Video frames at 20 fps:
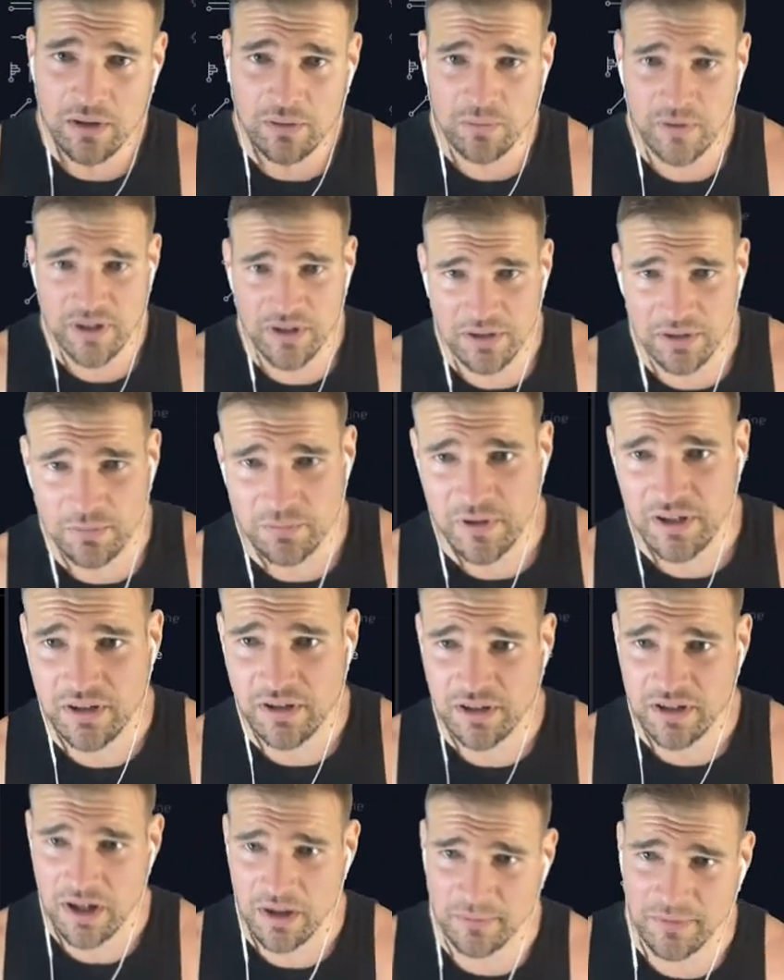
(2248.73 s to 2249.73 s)
We
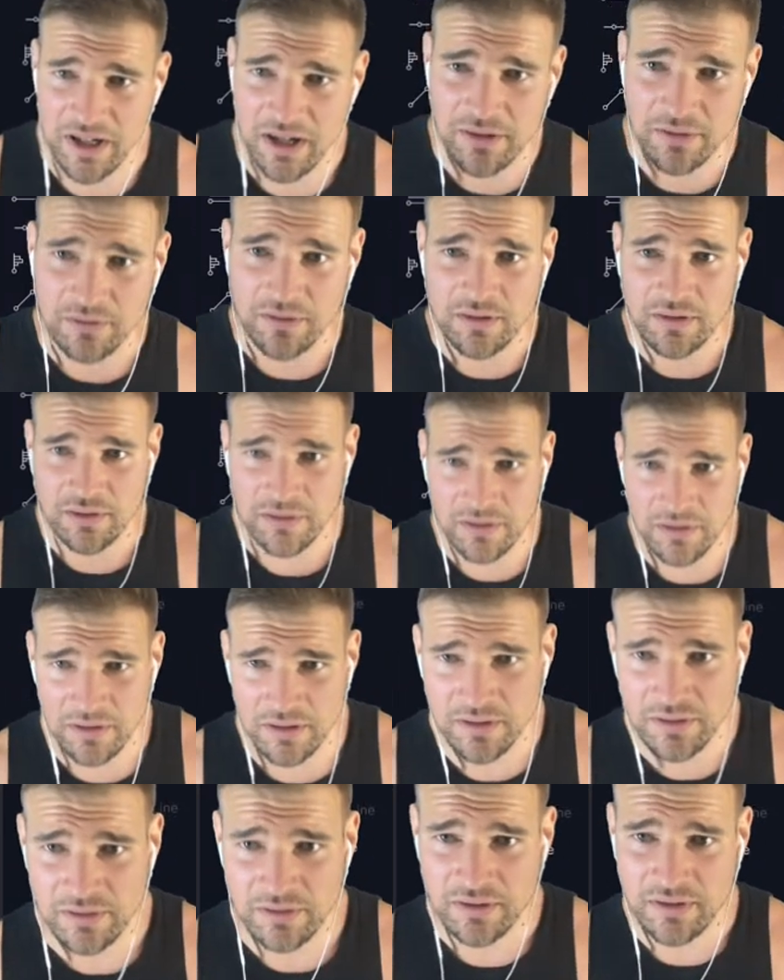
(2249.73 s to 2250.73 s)
could come down.
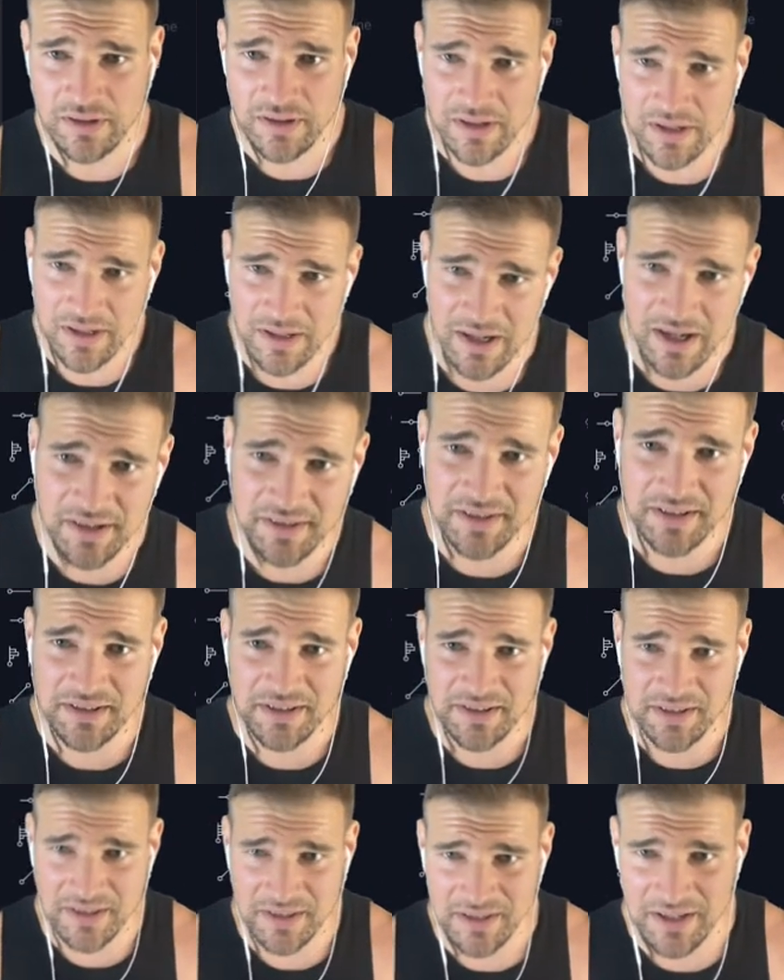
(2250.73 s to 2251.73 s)
Yeah,
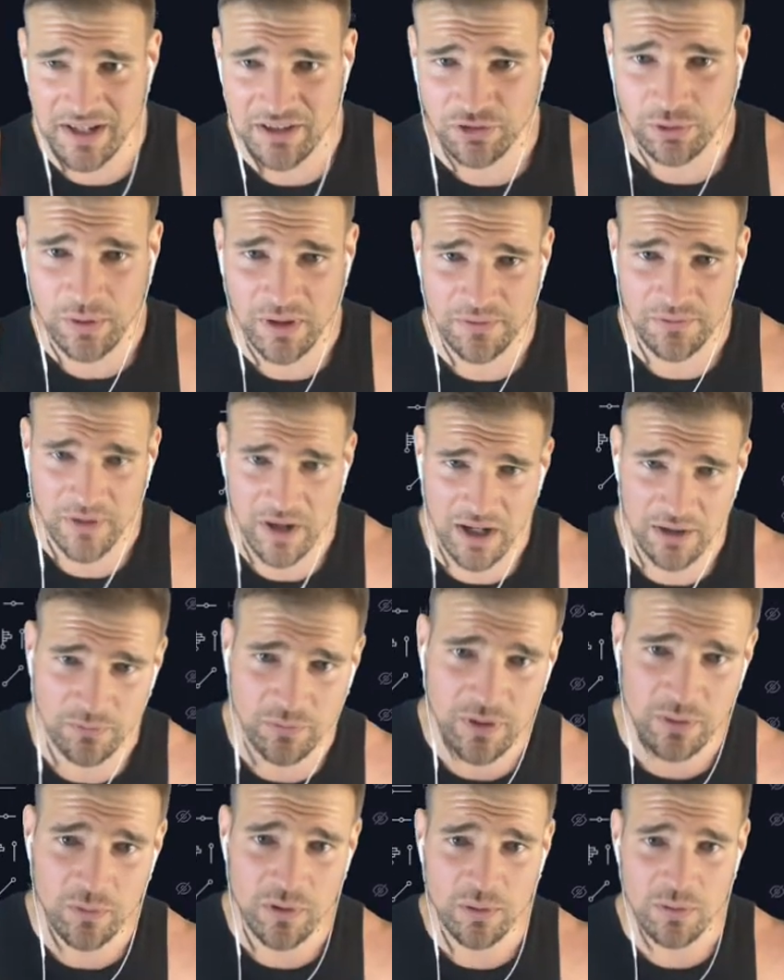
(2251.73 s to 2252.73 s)
66,825.
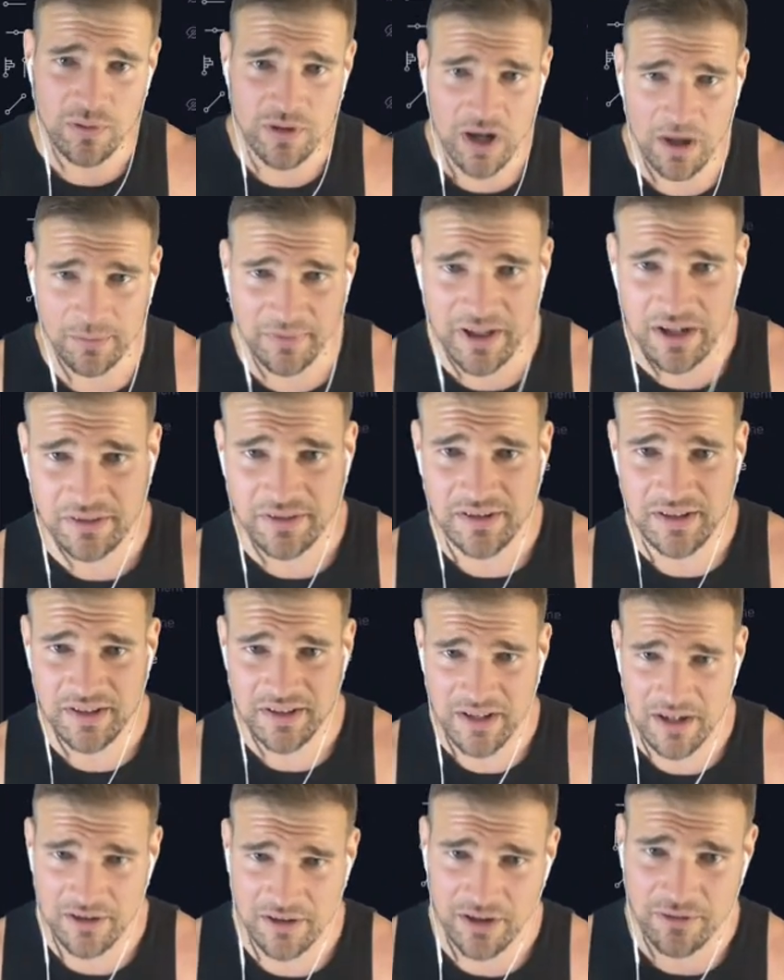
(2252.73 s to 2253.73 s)
We will come down to
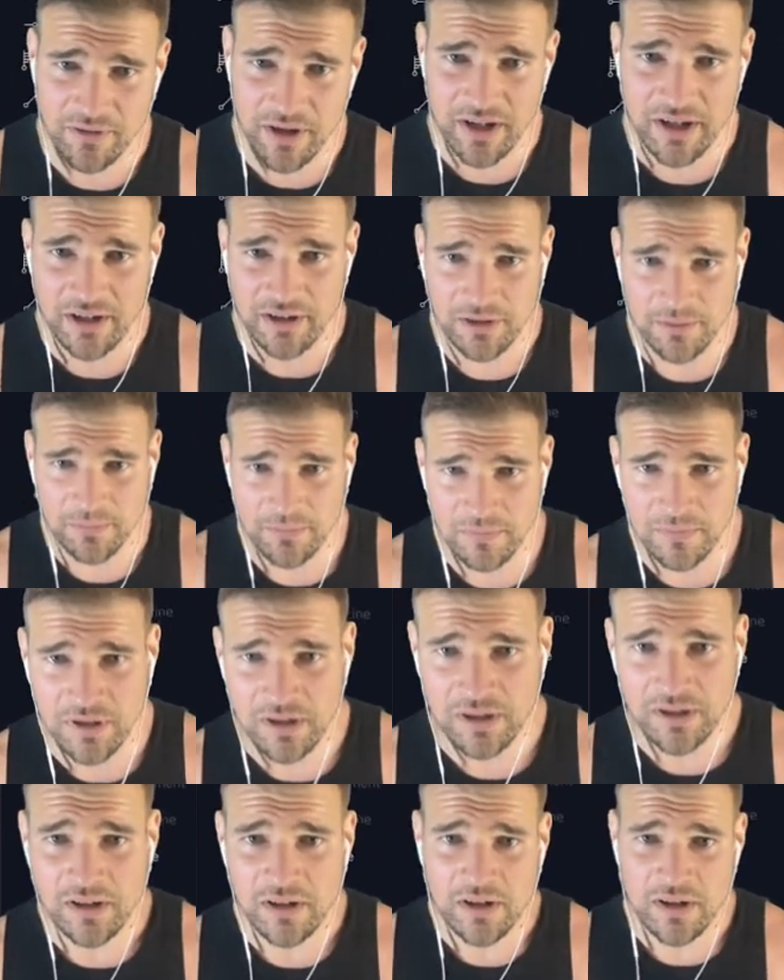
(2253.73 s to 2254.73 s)
this area right here.
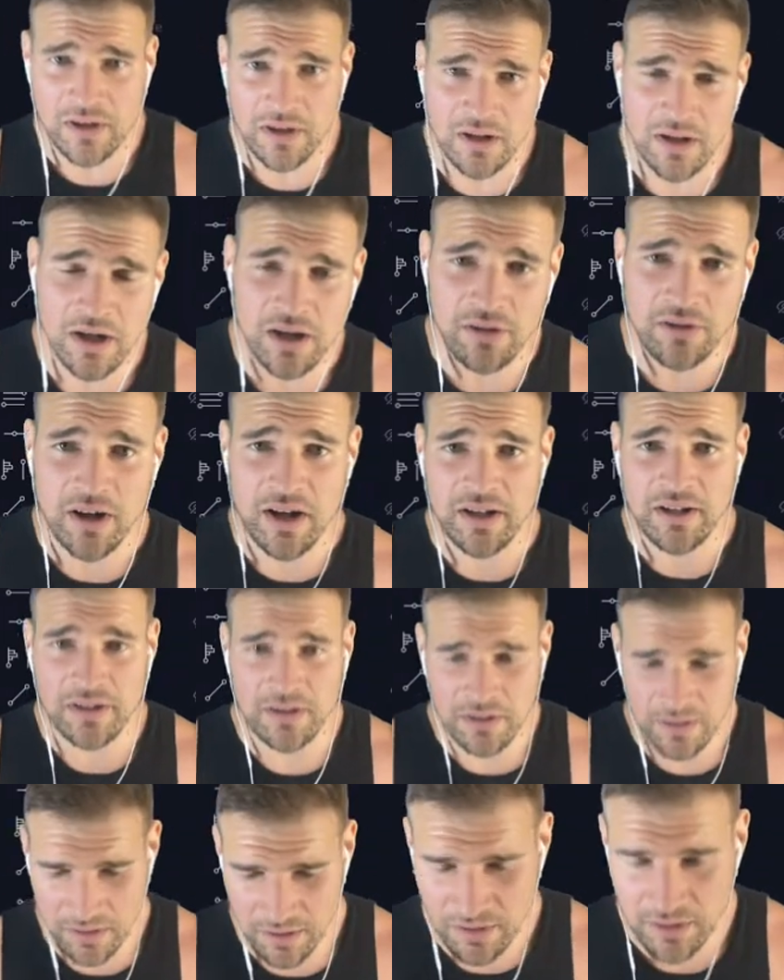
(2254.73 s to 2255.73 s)
All right.
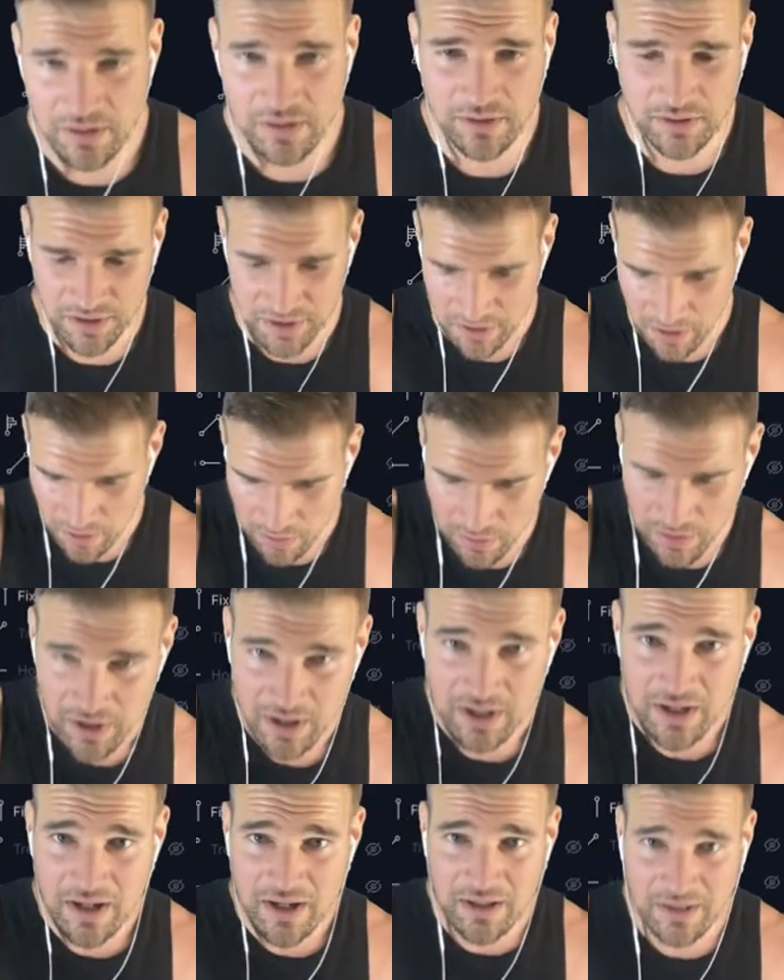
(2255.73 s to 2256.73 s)
So
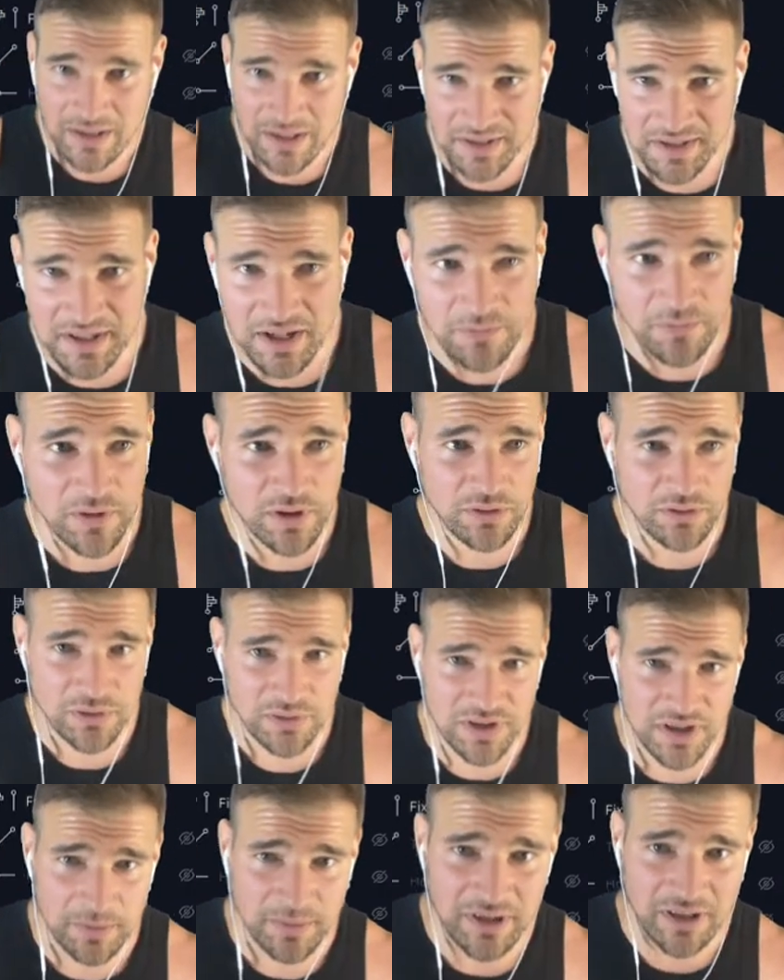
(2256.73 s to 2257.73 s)
let's see if we don't
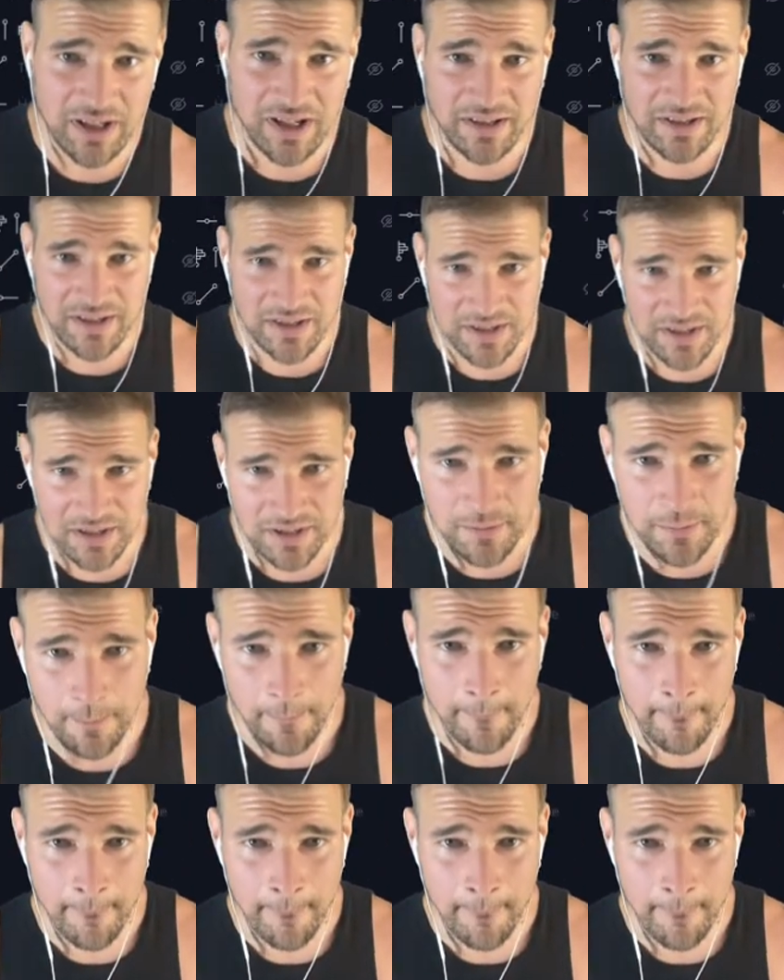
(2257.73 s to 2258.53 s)
do something like this.